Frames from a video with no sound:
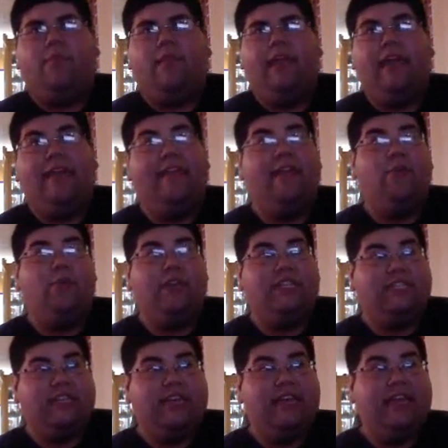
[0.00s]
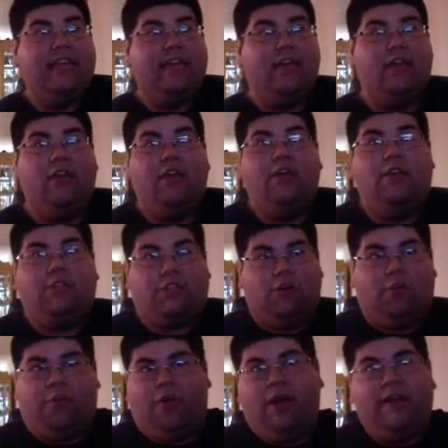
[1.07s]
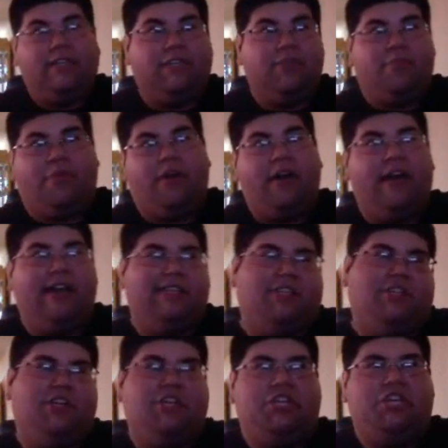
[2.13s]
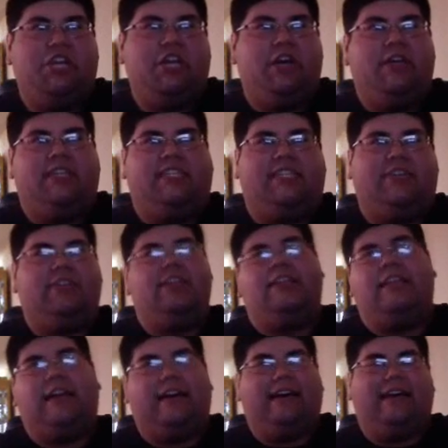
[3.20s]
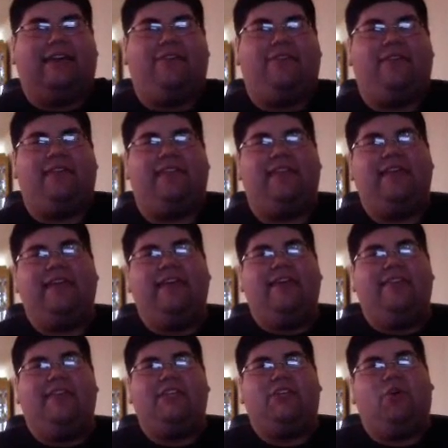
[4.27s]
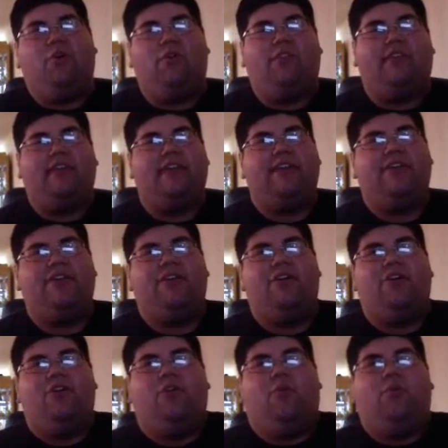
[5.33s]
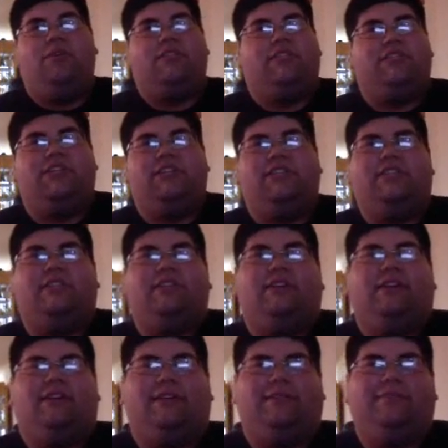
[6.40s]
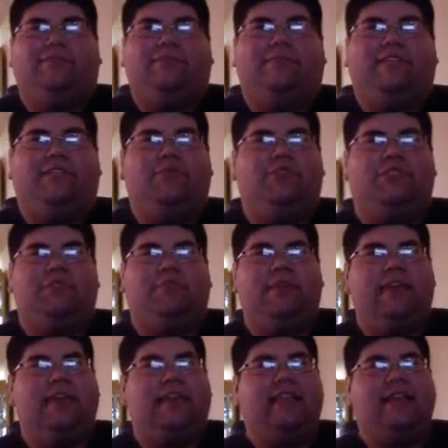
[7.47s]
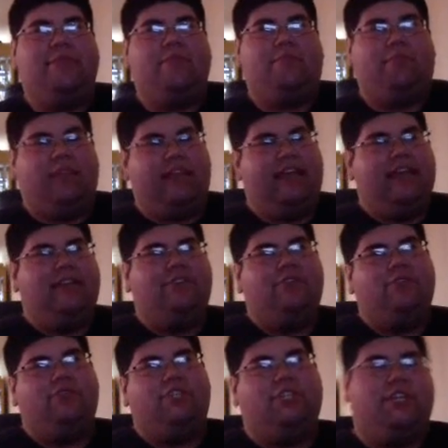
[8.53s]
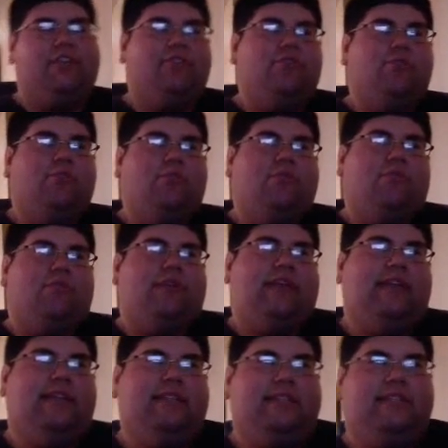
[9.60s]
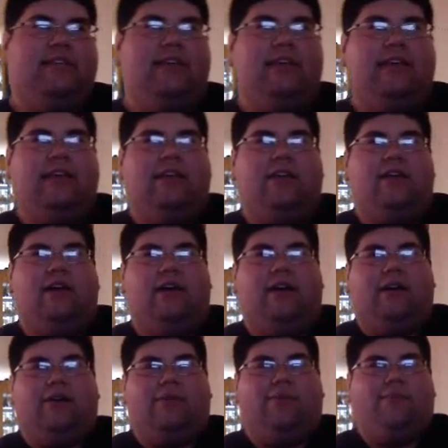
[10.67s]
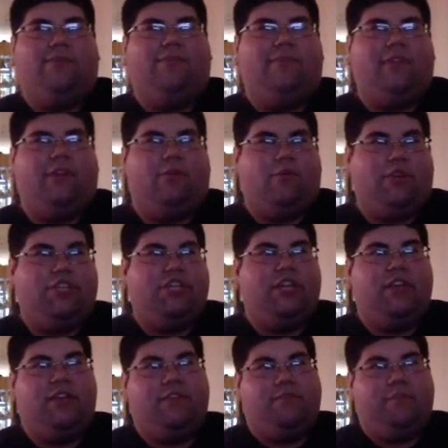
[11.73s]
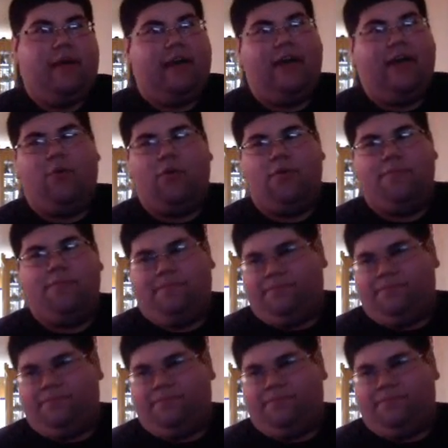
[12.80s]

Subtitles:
And then we see, surprise, surprise, Yoshida is still alive. And this whole thing was just, this was a big elaborate plan to steal Wolverine's, regenerative power.